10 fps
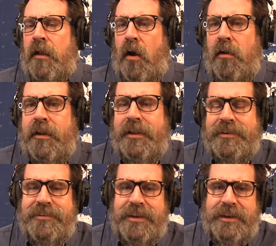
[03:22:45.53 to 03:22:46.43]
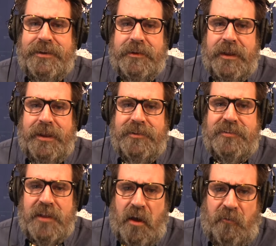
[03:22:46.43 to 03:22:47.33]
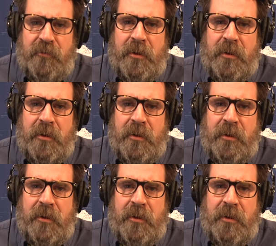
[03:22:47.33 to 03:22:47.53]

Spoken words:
on Indeed itself.